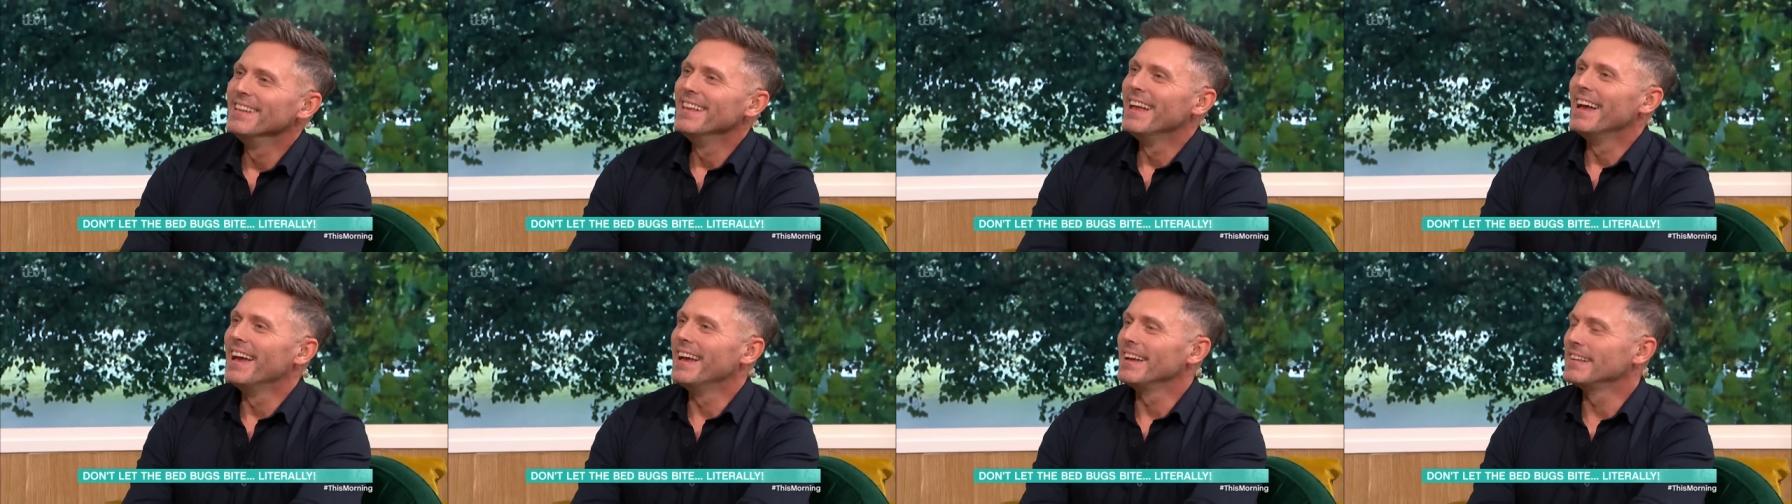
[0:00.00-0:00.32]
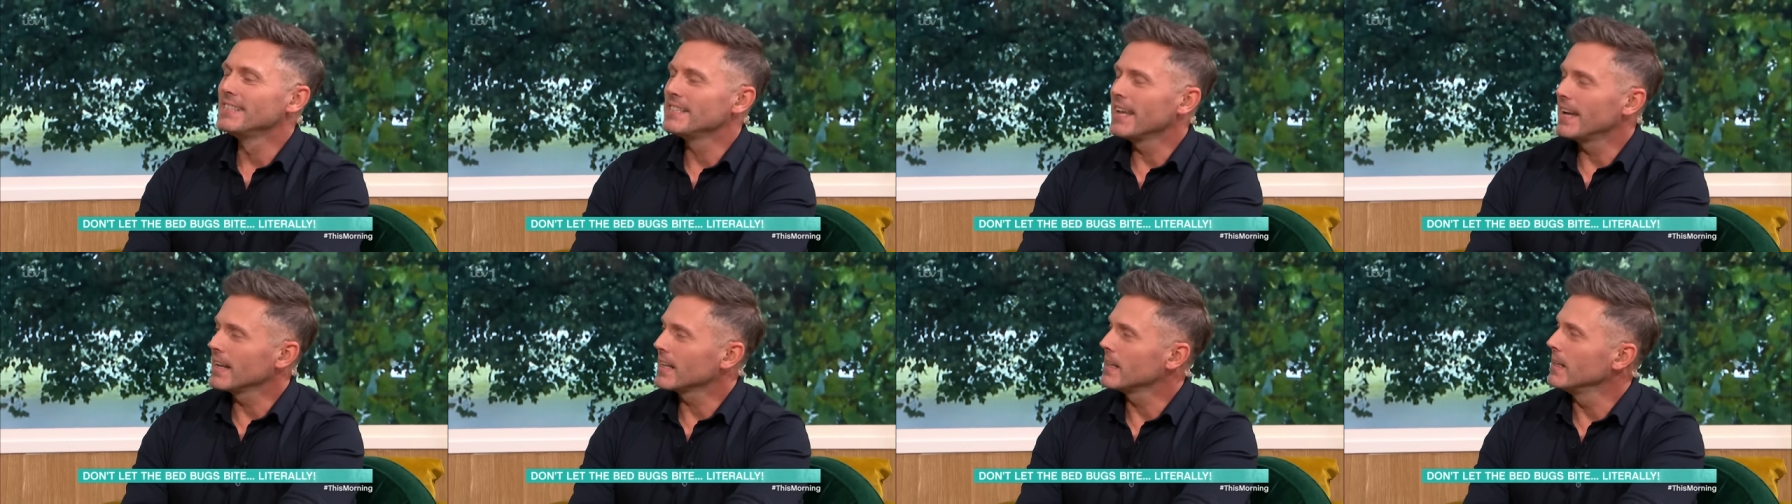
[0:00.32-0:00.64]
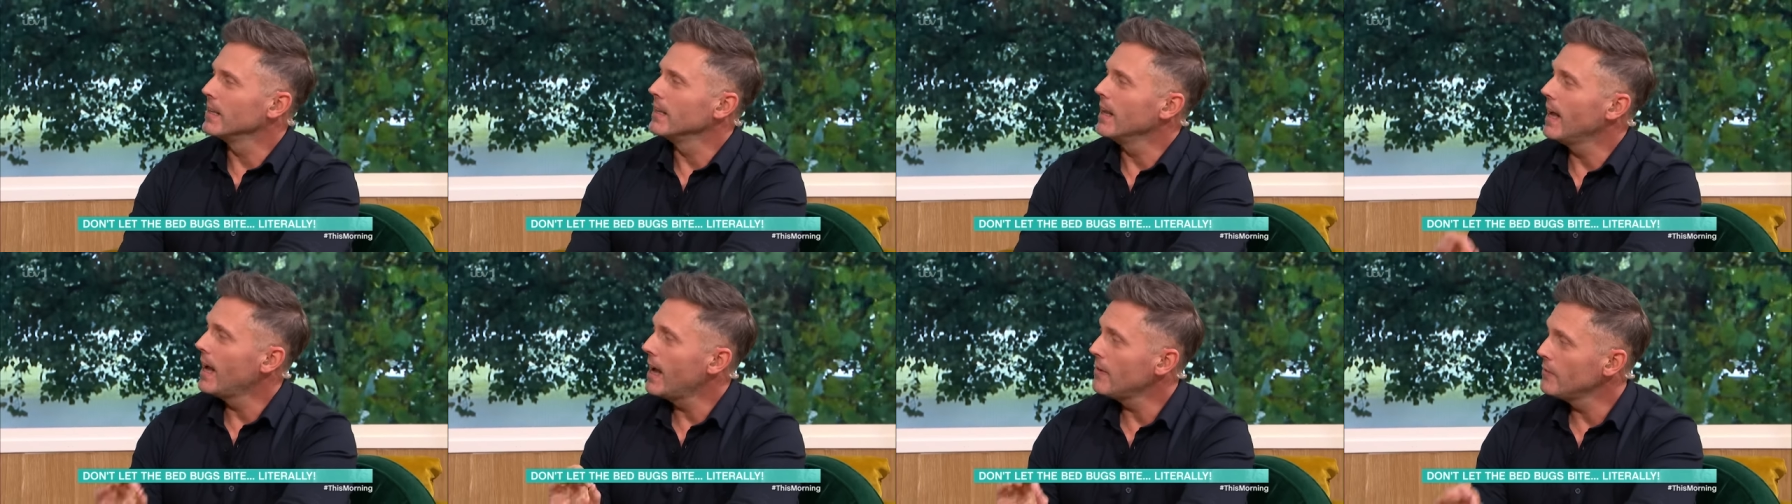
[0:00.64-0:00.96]
Yeah,
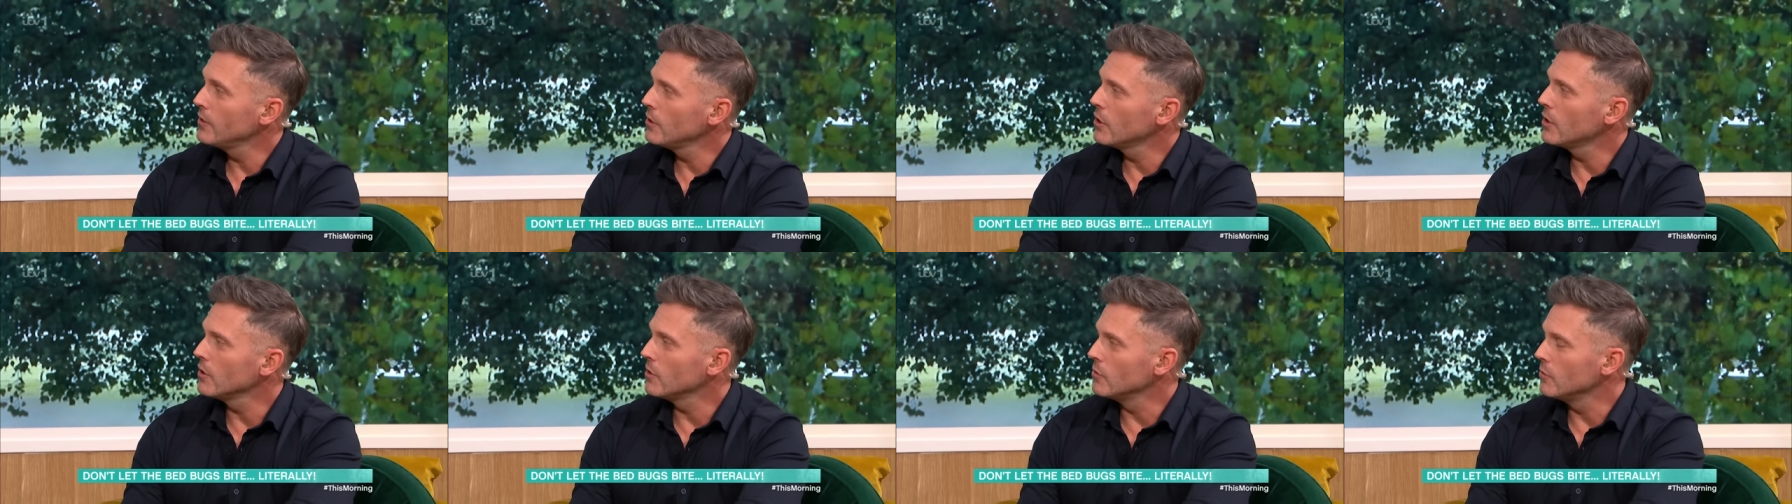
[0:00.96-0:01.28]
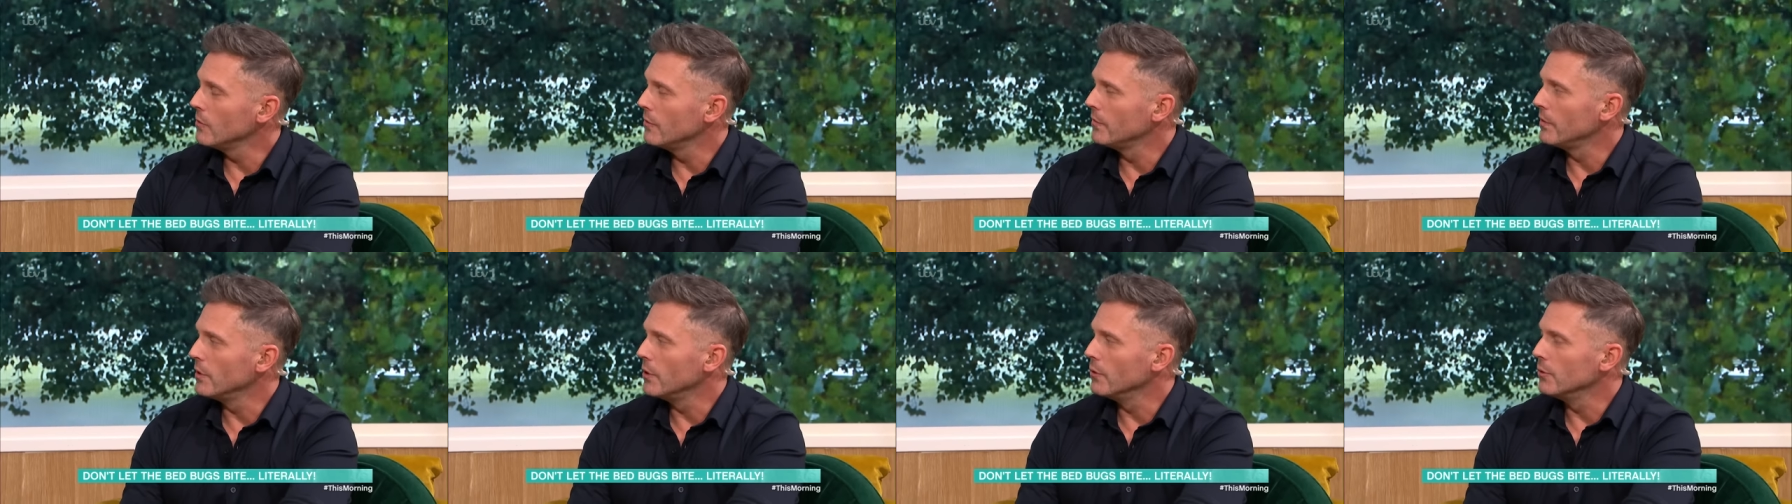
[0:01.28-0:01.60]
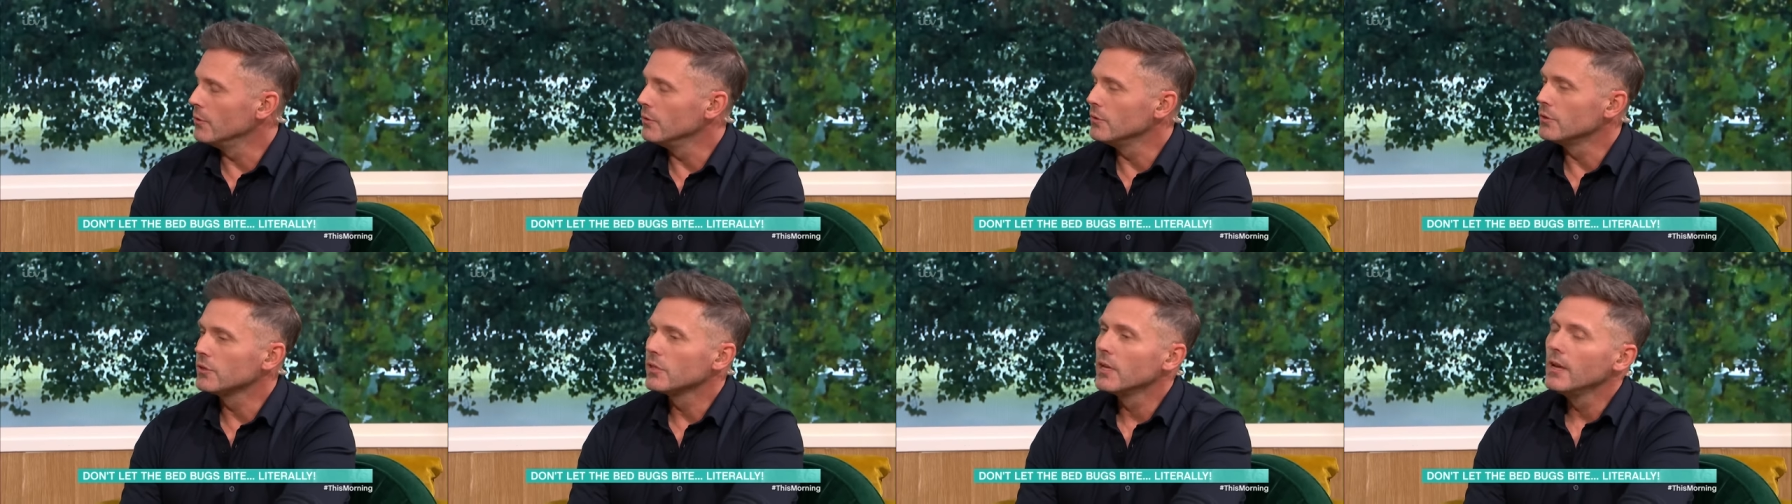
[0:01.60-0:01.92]
exactly. Have a look at the
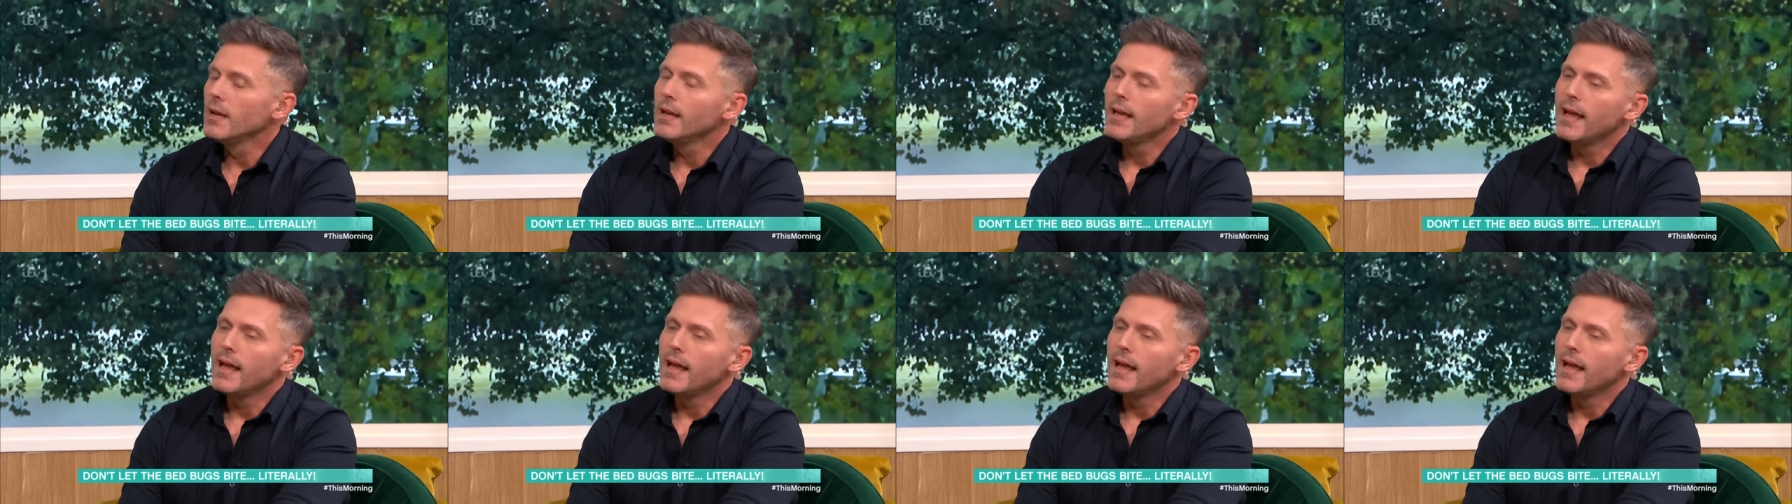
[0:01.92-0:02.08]
reviews.